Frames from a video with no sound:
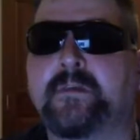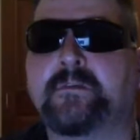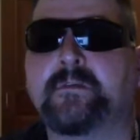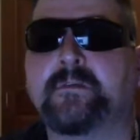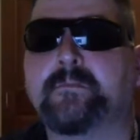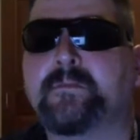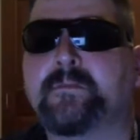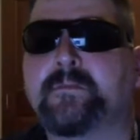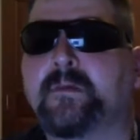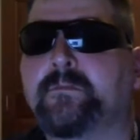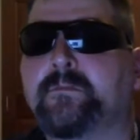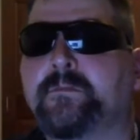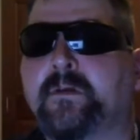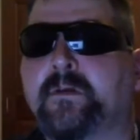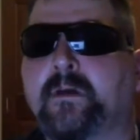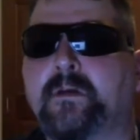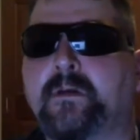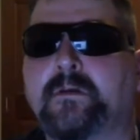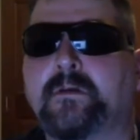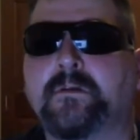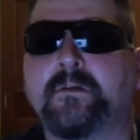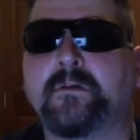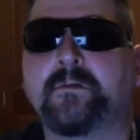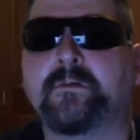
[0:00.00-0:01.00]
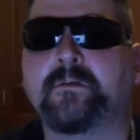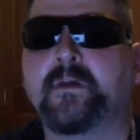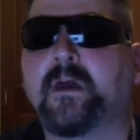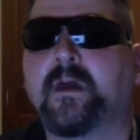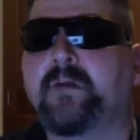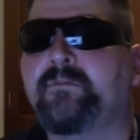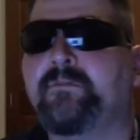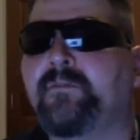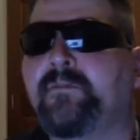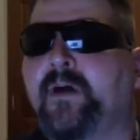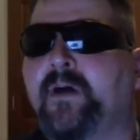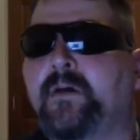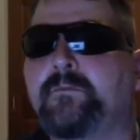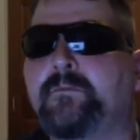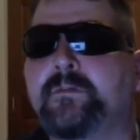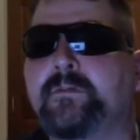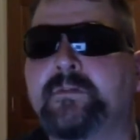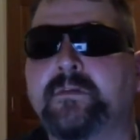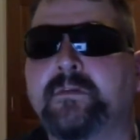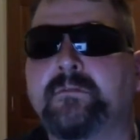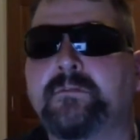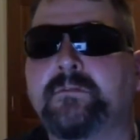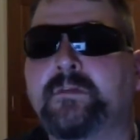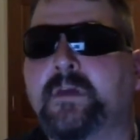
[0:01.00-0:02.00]
sometimes you got to close a guy 5 to
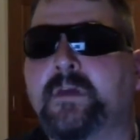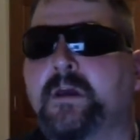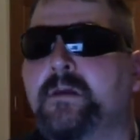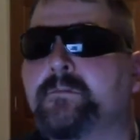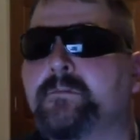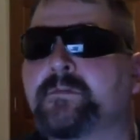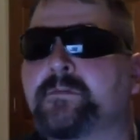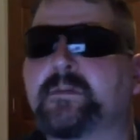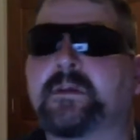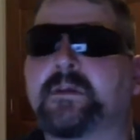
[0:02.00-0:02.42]
7 times